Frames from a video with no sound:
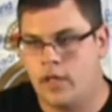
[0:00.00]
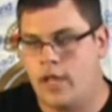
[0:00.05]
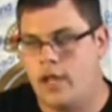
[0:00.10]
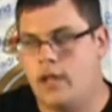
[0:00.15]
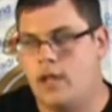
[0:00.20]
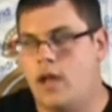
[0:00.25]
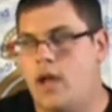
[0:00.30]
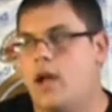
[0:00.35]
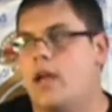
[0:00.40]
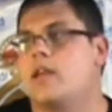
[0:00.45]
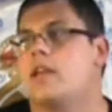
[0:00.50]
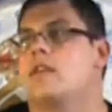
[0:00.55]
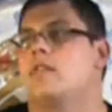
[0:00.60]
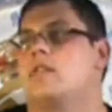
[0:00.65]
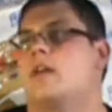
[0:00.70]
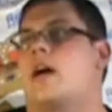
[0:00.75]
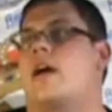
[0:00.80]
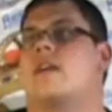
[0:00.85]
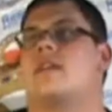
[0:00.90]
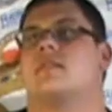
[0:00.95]
I
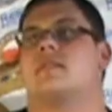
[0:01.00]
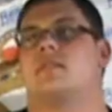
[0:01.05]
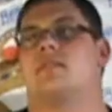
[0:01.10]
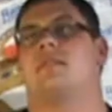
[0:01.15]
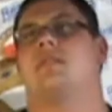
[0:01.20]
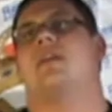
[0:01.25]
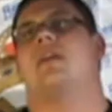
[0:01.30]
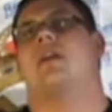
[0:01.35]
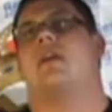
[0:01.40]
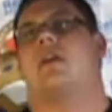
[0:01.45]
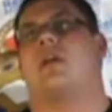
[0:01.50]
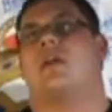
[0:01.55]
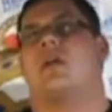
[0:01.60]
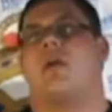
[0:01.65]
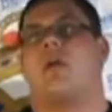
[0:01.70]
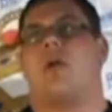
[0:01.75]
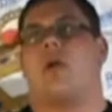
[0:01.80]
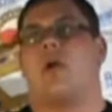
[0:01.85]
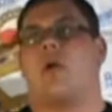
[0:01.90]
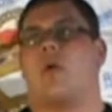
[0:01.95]
can see
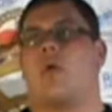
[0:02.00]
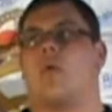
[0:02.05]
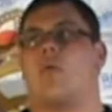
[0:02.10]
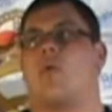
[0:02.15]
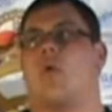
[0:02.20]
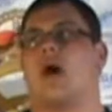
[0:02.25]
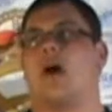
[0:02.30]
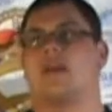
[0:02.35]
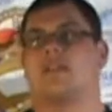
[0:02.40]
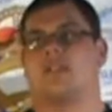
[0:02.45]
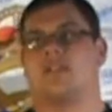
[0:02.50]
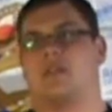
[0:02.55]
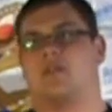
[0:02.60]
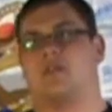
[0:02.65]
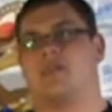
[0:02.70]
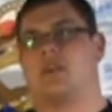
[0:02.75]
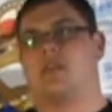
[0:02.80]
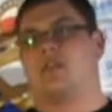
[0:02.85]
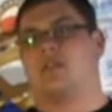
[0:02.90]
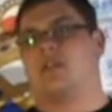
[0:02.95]
why
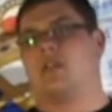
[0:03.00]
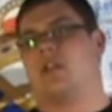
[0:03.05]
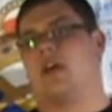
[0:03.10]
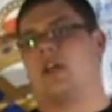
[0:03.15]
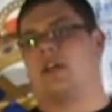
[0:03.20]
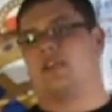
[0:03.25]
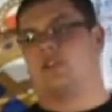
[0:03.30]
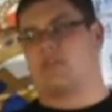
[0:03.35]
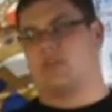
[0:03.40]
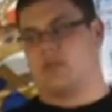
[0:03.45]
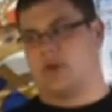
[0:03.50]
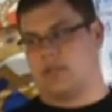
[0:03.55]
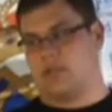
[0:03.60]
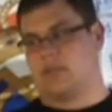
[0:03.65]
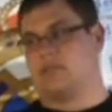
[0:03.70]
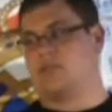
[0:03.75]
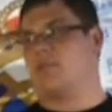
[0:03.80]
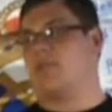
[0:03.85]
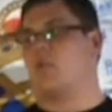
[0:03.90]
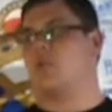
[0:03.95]
something like
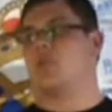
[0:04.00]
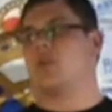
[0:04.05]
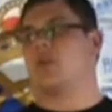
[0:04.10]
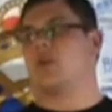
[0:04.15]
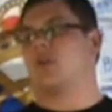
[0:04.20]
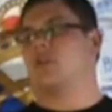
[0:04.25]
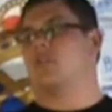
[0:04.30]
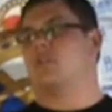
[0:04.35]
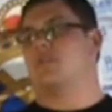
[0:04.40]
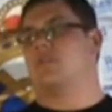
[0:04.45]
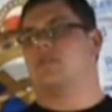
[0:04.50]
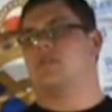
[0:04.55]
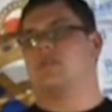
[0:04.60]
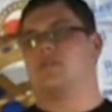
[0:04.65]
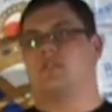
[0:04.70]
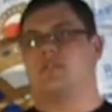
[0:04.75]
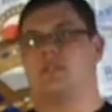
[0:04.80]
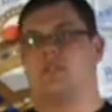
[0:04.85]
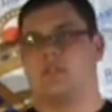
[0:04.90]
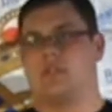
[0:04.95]

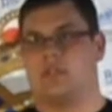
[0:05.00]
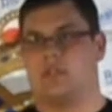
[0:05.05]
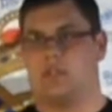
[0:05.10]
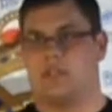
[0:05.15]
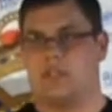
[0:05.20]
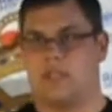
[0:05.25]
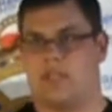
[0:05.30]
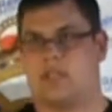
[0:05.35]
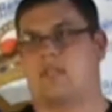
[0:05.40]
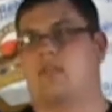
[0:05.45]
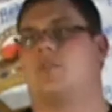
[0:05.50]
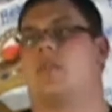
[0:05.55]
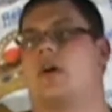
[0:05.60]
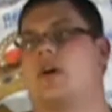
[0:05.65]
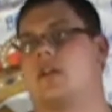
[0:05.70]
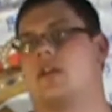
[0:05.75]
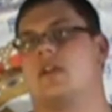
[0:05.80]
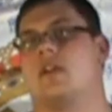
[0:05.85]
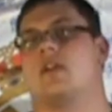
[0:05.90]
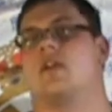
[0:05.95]
Transformers gets
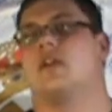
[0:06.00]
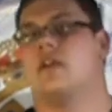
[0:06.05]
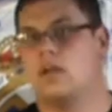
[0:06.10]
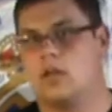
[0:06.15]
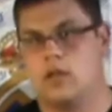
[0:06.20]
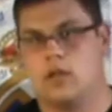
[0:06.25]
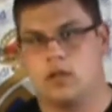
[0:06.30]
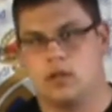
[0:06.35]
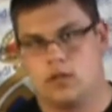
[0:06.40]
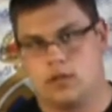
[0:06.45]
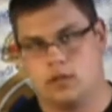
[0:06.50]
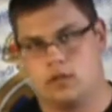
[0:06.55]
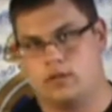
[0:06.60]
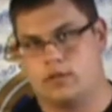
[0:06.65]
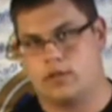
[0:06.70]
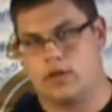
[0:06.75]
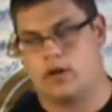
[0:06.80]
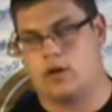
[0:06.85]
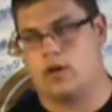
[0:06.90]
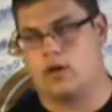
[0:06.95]
money.
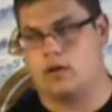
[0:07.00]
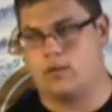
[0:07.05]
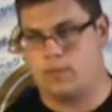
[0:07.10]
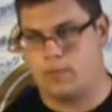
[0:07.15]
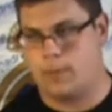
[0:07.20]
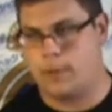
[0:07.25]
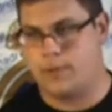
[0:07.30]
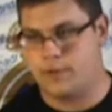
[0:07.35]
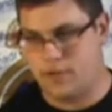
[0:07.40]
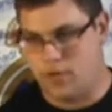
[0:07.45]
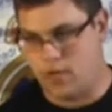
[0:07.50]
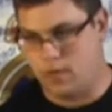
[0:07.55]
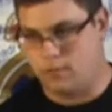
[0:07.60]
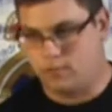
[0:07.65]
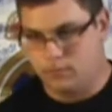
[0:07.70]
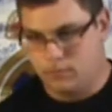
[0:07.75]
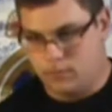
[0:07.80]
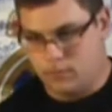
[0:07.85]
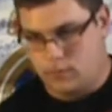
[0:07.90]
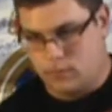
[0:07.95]
They're
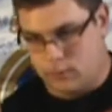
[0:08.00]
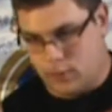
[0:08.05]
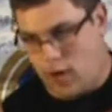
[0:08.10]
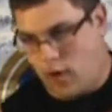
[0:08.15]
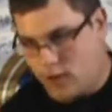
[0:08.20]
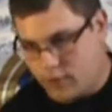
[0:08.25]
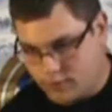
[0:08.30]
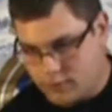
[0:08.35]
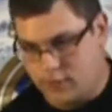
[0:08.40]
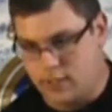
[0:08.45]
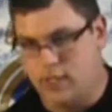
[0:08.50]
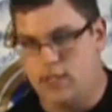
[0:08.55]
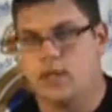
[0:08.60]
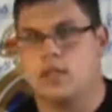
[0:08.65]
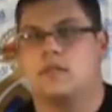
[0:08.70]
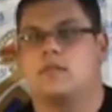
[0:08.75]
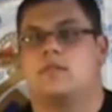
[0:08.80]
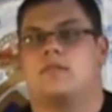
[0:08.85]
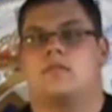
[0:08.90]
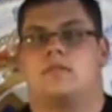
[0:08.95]
dumb college
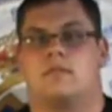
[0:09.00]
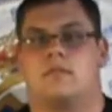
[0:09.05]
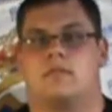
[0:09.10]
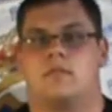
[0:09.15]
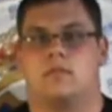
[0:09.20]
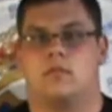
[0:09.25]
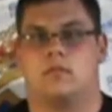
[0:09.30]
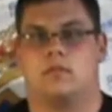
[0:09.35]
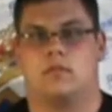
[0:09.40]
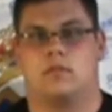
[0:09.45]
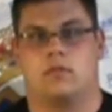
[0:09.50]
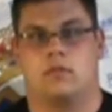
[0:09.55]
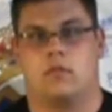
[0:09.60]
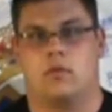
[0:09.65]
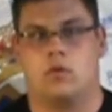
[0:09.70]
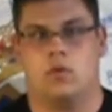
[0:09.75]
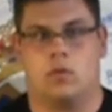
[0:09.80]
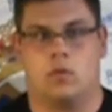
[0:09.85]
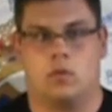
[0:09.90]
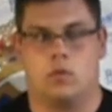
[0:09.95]
kids
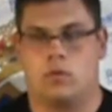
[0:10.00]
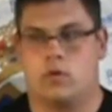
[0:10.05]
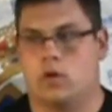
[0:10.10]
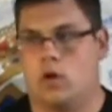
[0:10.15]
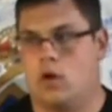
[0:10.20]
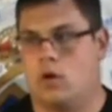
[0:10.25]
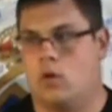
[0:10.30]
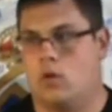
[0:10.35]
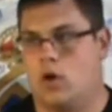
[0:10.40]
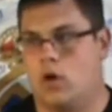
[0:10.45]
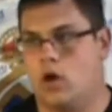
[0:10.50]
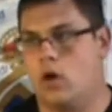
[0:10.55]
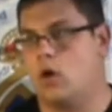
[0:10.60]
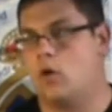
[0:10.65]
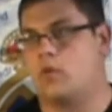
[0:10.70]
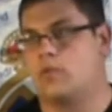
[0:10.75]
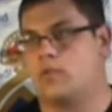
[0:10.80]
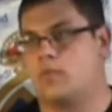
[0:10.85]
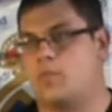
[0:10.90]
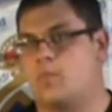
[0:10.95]
who go,
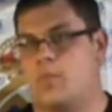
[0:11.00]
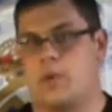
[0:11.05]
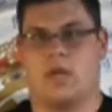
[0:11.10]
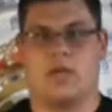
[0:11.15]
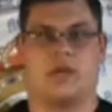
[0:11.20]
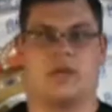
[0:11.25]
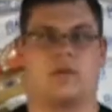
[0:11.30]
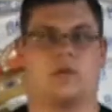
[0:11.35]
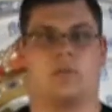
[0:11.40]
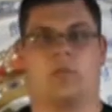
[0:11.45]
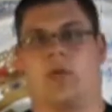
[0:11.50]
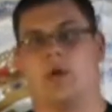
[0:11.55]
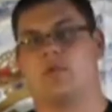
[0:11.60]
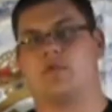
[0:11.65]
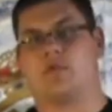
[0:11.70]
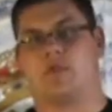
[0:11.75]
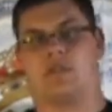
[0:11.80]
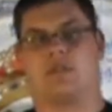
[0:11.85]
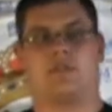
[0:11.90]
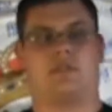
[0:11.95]
oh, it's big
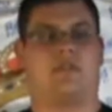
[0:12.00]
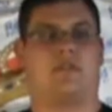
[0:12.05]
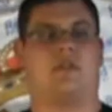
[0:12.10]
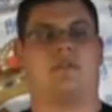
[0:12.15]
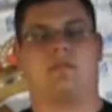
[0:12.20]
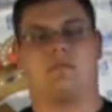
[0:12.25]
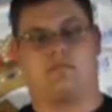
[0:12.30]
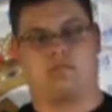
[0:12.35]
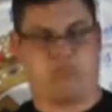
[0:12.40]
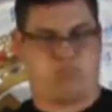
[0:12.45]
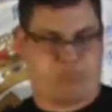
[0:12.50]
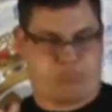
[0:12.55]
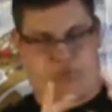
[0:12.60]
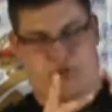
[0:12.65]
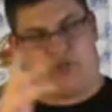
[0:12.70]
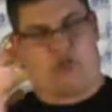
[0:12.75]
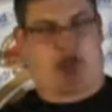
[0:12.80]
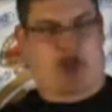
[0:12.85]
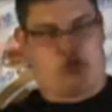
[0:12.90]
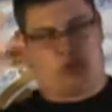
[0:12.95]
explosions and
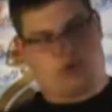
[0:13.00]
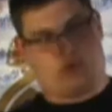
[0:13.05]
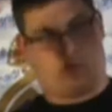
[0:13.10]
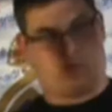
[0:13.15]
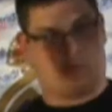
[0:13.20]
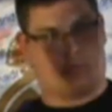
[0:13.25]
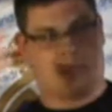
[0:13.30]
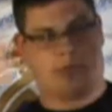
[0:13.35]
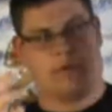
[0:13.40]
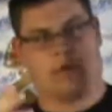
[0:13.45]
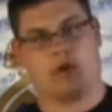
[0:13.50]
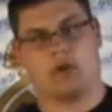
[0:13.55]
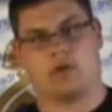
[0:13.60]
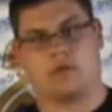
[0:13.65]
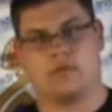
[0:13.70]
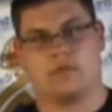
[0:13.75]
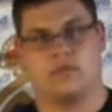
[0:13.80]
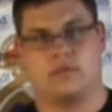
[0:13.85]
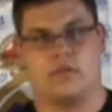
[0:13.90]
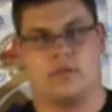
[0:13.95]

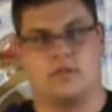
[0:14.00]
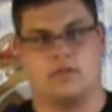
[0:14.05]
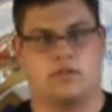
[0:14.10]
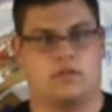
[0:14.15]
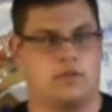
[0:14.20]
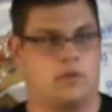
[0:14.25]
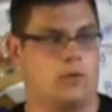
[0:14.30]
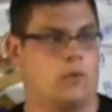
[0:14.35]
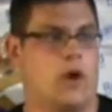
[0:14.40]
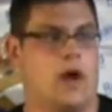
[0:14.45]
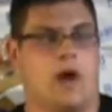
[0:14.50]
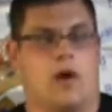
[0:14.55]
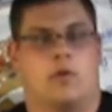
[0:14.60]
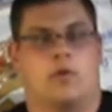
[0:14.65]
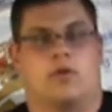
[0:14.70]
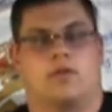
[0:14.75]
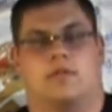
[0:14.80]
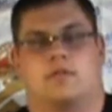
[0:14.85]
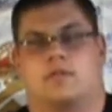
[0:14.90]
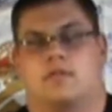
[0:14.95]
for 2
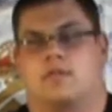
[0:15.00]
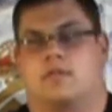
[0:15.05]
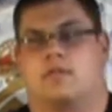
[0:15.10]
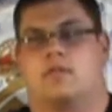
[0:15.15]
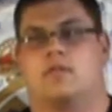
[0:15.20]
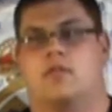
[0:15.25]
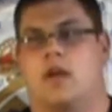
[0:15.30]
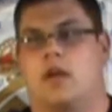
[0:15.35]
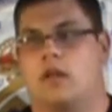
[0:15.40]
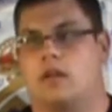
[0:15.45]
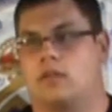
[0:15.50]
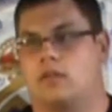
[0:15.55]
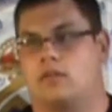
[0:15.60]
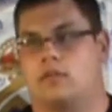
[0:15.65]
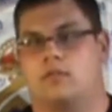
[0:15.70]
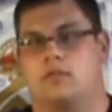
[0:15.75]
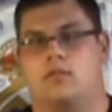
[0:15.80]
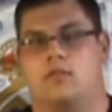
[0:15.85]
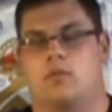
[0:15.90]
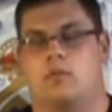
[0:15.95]
hours and
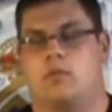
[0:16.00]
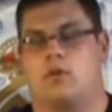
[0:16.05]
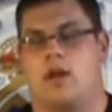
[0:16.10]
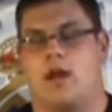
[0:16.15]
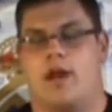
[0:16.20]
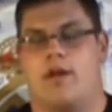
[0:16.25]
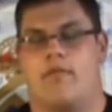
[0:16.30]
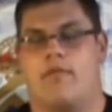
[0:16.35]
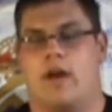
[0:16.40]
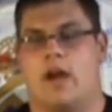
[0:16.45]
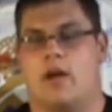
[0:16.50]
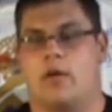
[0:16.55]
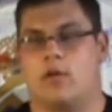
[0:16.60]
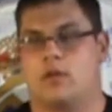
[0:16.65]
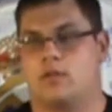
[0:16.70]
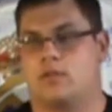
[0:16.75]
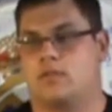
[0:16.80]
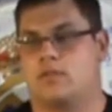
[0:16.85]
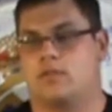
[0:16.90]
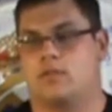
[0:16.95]
2.5
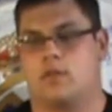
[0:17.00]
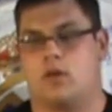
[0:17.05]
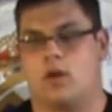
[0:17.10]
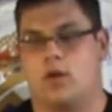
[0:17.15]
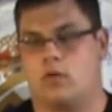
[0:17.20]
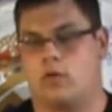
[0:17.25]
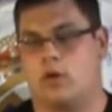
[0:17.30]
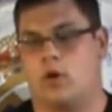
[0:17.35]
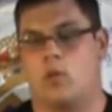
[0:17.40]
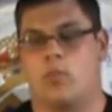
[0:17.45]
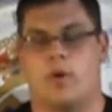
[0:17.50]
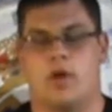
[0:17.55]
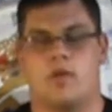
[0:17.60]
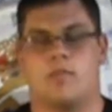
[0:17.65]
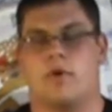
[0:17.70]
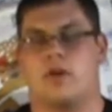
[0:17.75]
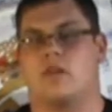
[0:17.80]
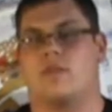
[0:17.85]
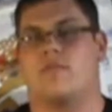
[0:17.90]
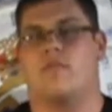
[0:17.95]
hours. I'll go
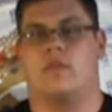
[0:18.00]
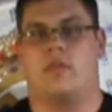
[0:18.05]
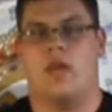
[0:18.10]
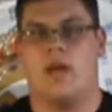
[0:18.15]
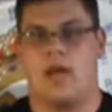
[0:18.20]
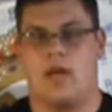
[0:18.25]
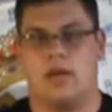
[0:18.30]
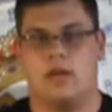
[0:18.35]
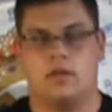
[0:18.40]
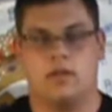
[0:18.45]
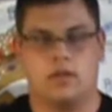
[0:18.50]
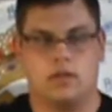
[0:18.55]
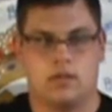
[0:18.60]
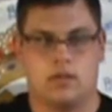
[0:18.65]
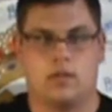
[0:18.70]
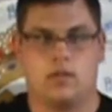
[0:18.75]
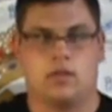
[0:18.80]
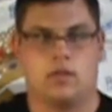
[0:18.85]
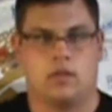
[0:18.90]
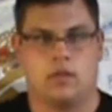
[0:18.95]
pay money for that.
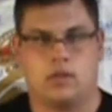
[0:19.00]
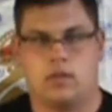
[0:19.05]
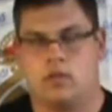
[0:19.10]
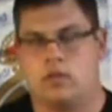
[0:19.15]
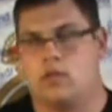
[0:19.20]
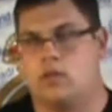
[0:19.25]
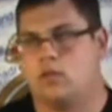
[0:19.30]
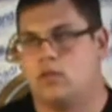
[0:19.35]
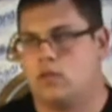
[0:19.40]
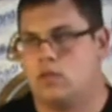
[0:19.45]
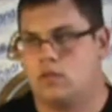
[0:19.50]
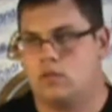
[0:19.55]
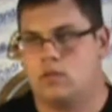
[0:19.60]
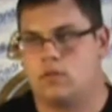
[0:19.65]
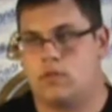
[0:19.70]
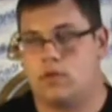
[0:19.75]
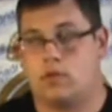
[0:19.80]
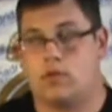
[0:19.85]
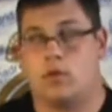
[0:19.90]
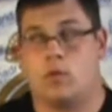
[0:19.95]

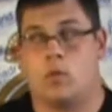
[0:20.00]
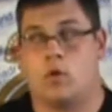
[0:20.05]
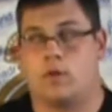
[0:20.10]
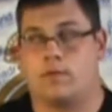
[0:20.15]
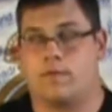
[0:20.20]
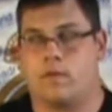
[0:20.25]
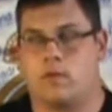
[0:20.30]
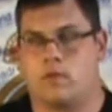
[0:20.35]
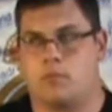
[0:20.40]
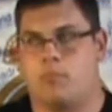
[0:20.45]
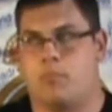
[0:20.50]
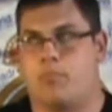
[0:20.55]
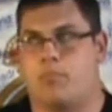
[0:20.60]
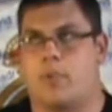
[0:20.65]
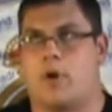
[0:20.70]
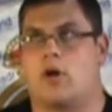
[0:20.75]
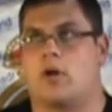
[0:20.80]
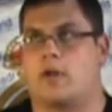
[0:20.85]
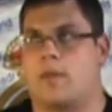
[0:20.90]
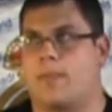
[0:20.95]
Certainly worked for
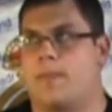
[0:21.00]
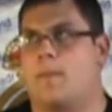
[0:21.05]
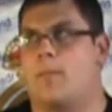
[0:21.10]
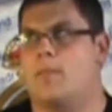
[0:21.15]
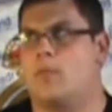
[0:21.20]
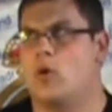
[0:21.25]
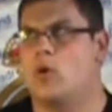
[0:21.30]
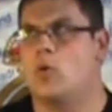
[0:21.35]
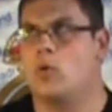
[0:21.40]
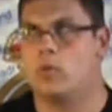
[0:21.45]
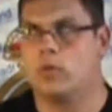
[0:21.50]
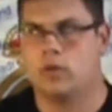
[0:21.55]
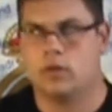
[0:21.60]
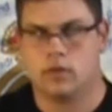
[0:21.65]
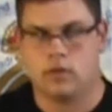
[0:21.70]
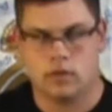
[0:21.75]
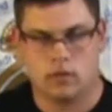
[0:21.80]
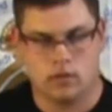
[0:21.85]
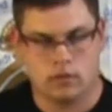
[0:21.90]
Lark at the Moon.